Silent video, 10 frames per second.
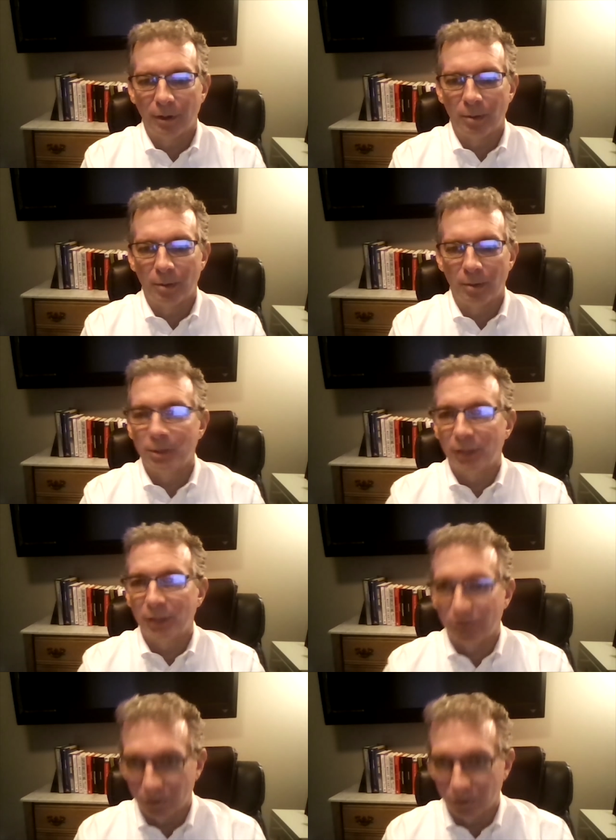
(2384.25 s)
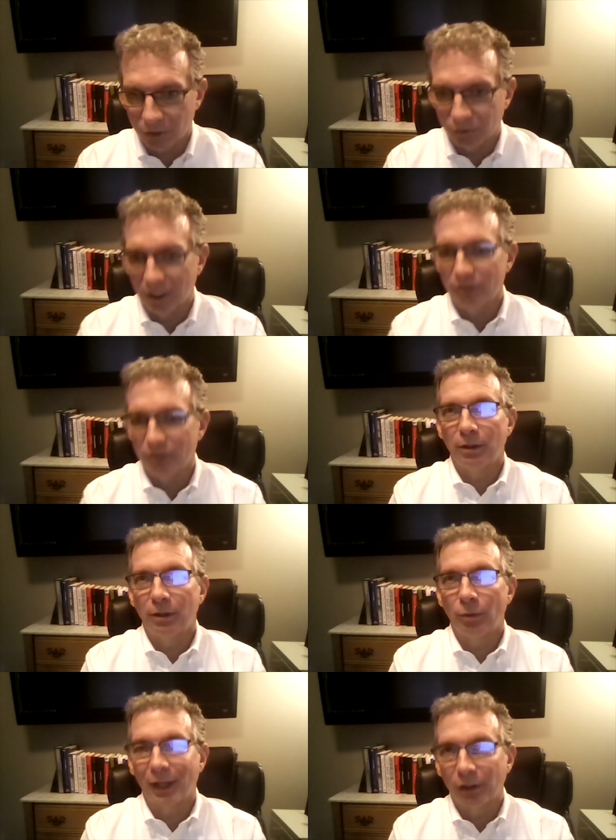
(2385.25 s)
a big believer in diversification.
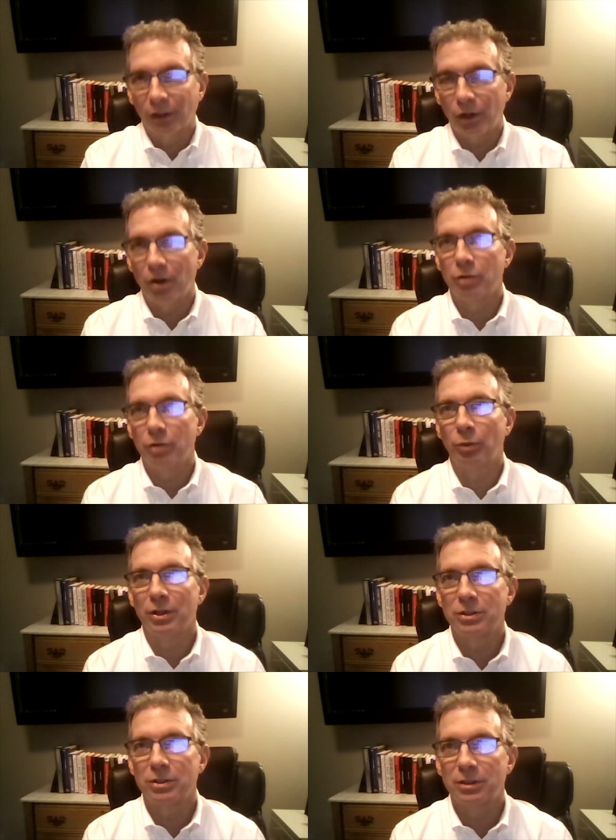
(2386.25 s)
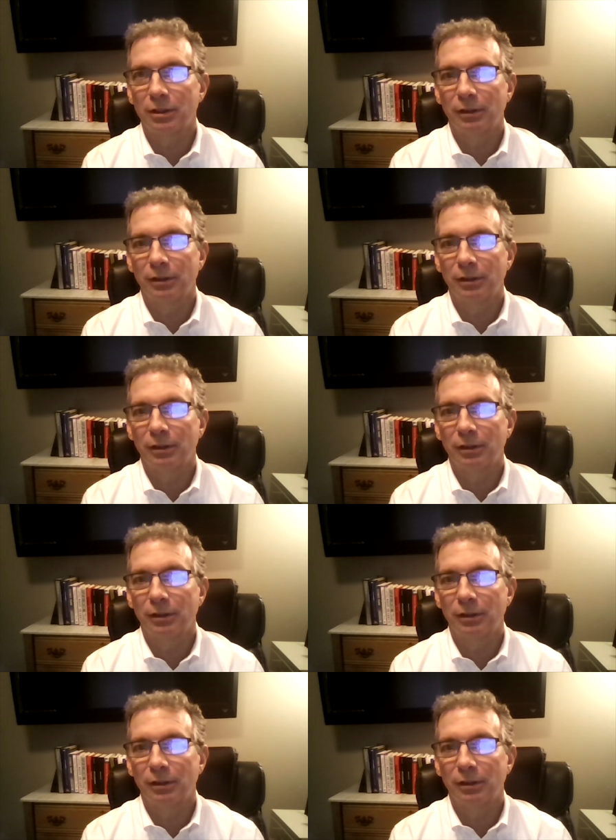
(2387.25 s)
What I learned was